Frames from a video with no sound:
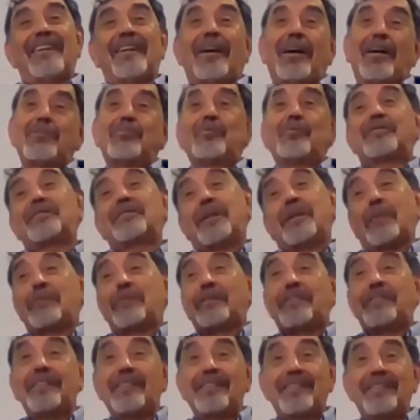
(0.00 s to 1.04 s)
I would stop
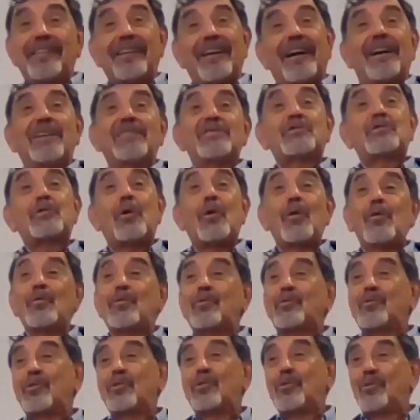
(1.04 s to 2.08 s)
here and
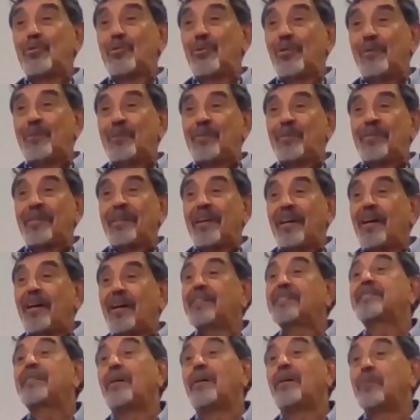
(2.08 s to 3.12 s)
show you
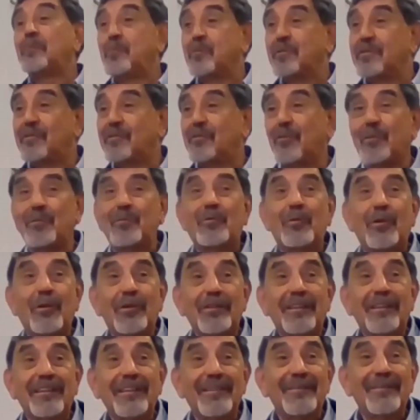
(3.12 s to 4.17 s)
examples from
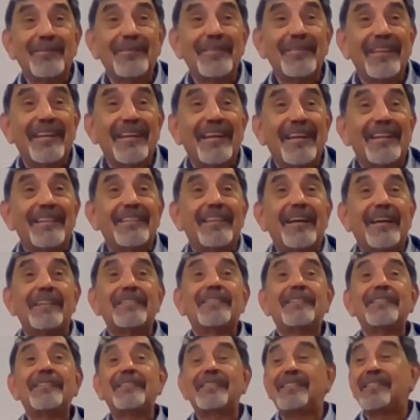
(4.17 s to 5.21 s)
Turkey
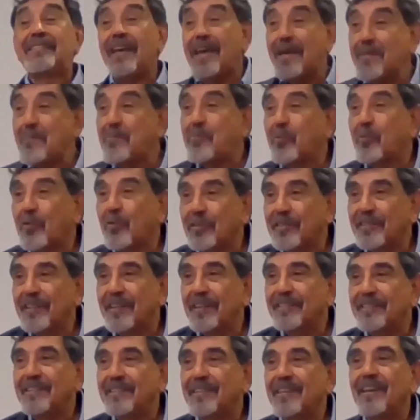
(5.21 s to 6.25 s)
that the same
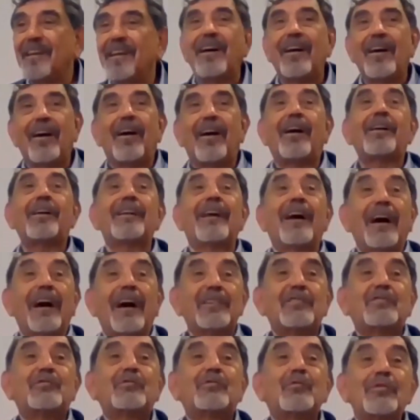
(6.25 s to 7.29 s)
process are
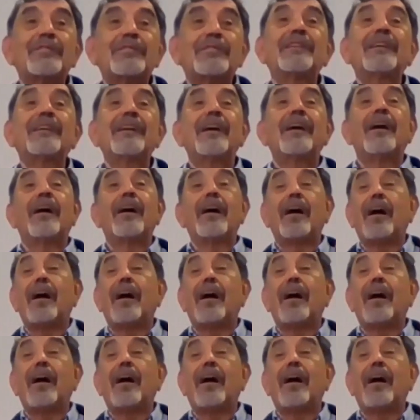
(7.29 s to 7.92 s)
actually